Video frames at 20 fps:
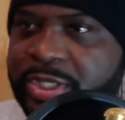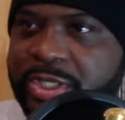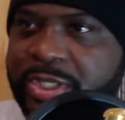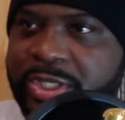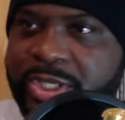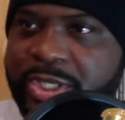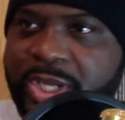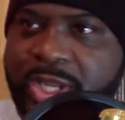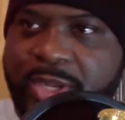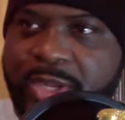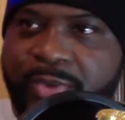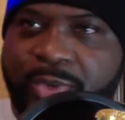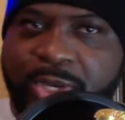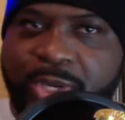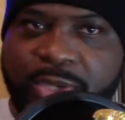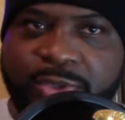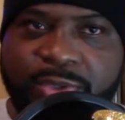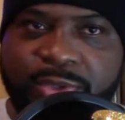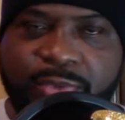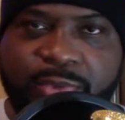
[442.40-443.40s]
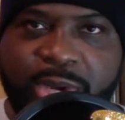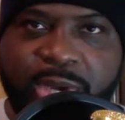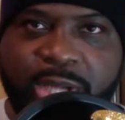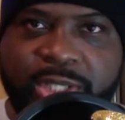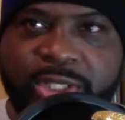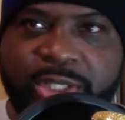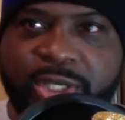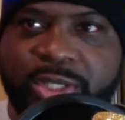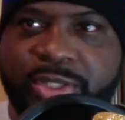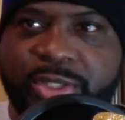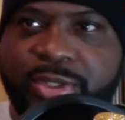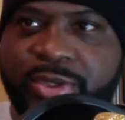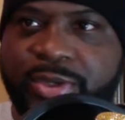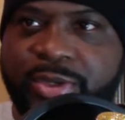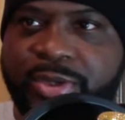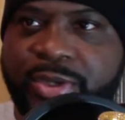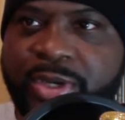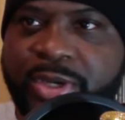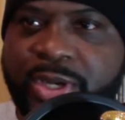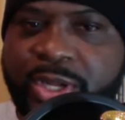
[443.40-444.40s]
J when I was in
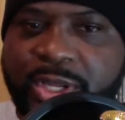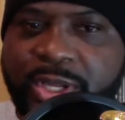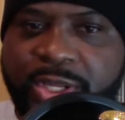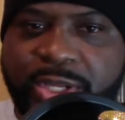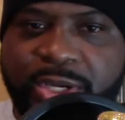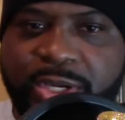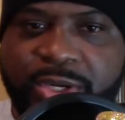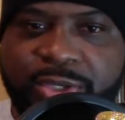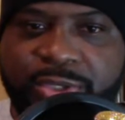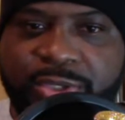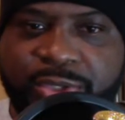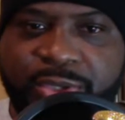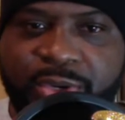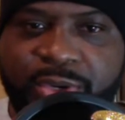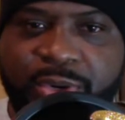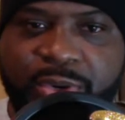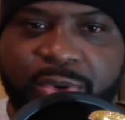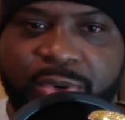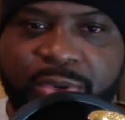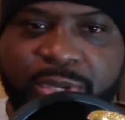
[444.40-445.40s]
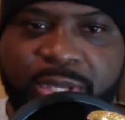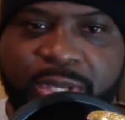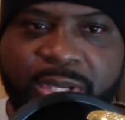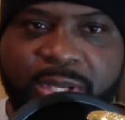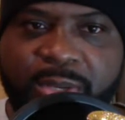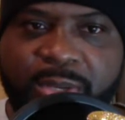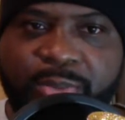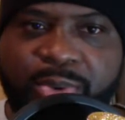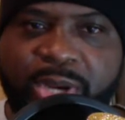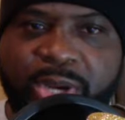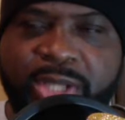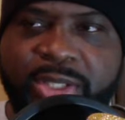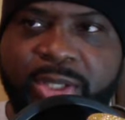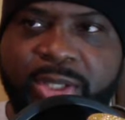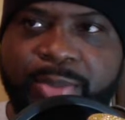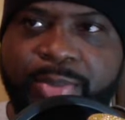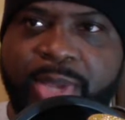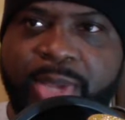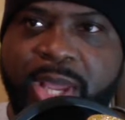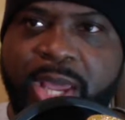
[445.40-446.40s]
Rochester years ago, and
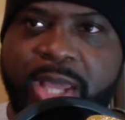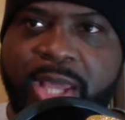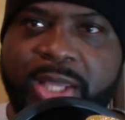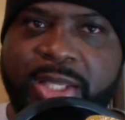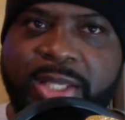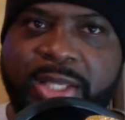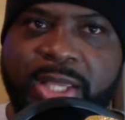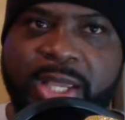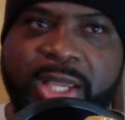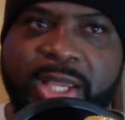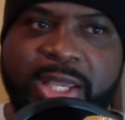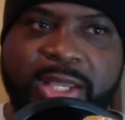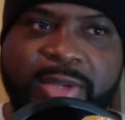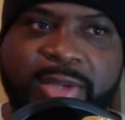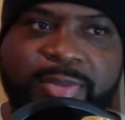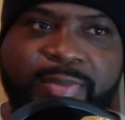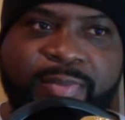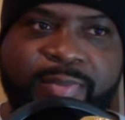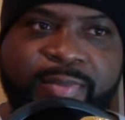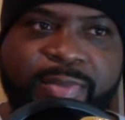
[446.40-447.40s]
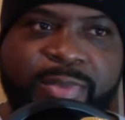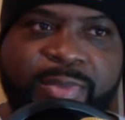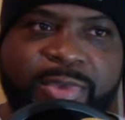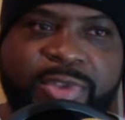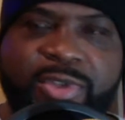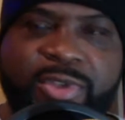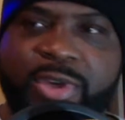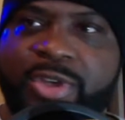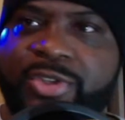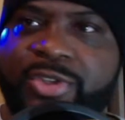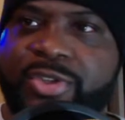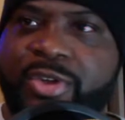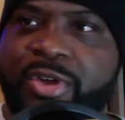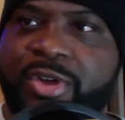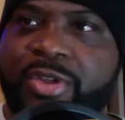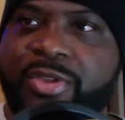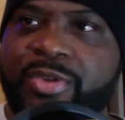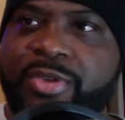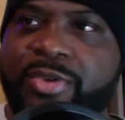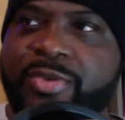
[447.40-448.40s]
Project Pat he came, so I
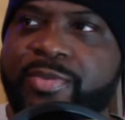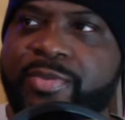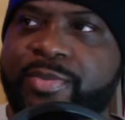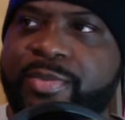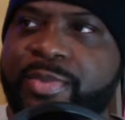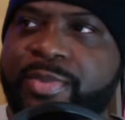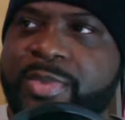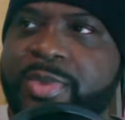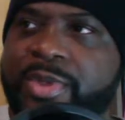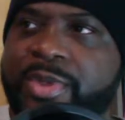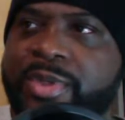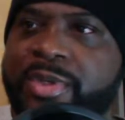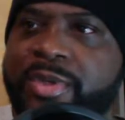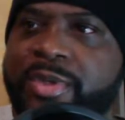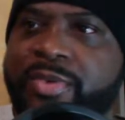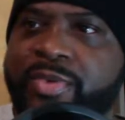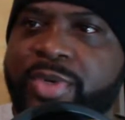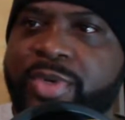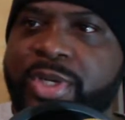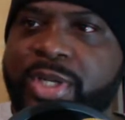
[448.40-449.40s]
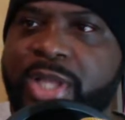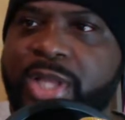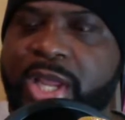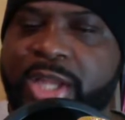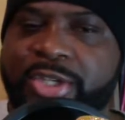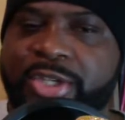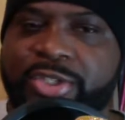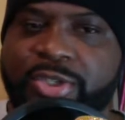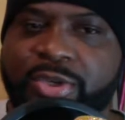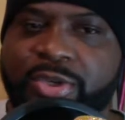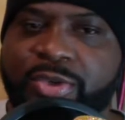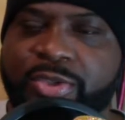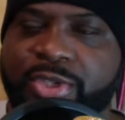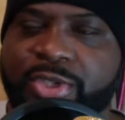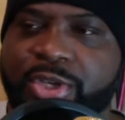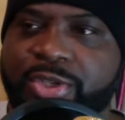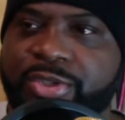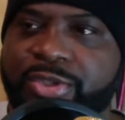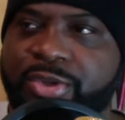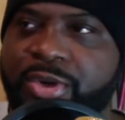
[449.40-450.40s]
saw them one of the last shows
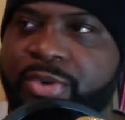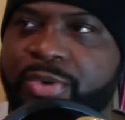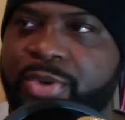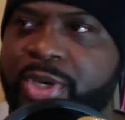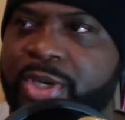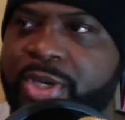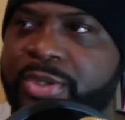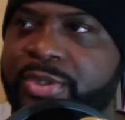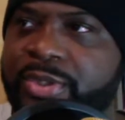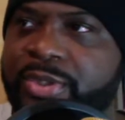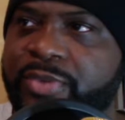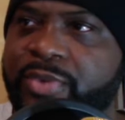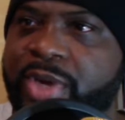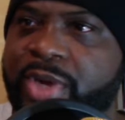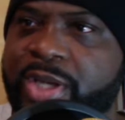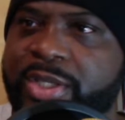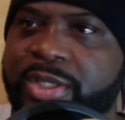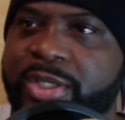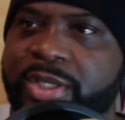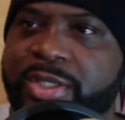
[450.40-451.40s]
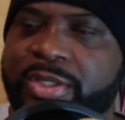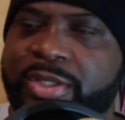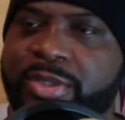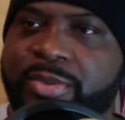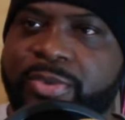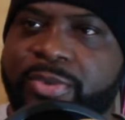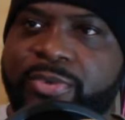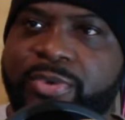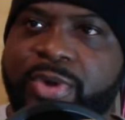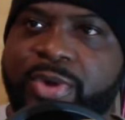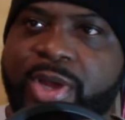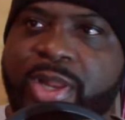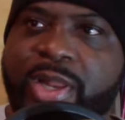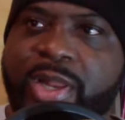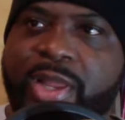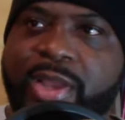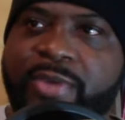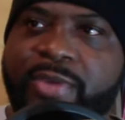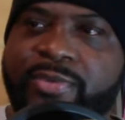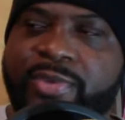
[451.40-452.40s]
I saw when I was in Rochester before I
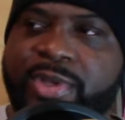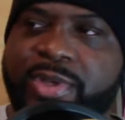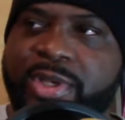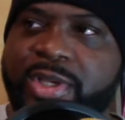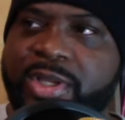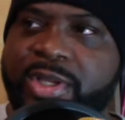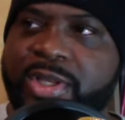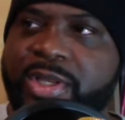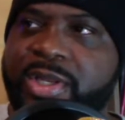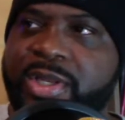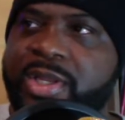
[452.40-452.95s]
left. And